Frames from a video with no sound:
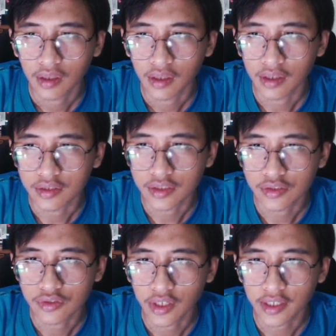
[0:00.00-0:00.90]
and
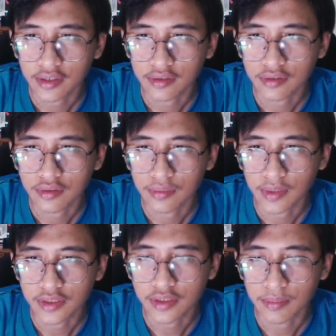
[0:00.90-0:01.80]
just drag
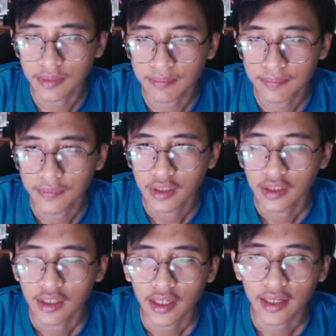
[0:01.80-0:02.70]
maximum.
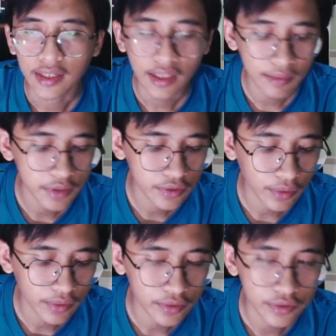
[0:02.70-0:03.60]
And then I'm just going